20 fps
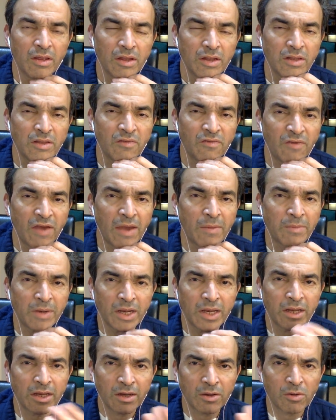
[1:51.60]
the
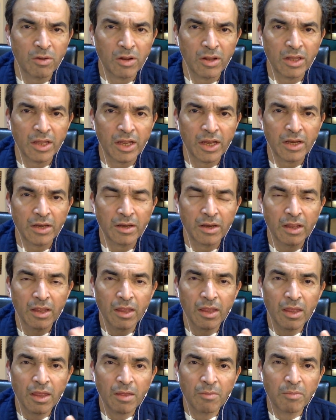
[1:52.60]
family and all that.
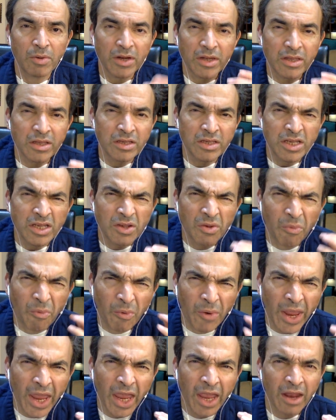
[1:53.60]
But this is
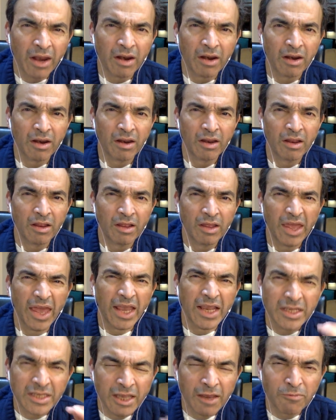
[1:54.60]
rare,
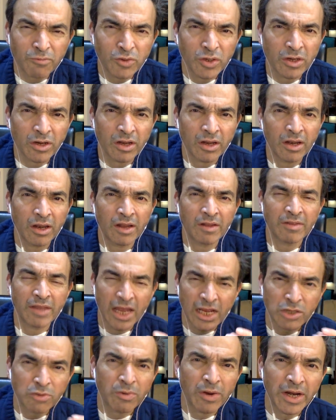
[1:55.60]
exceptional, and
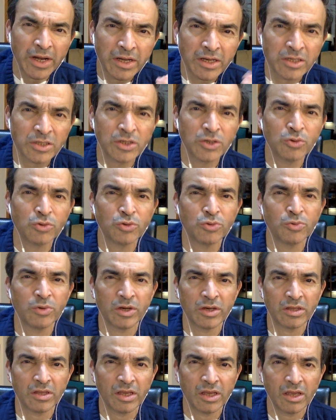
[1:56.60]
that's why it is
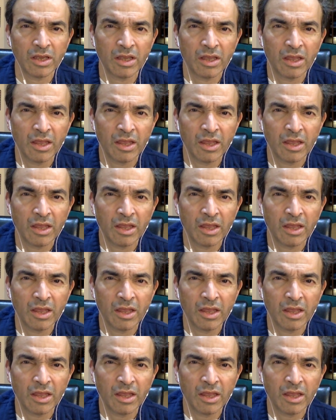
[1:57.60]
newsworthy.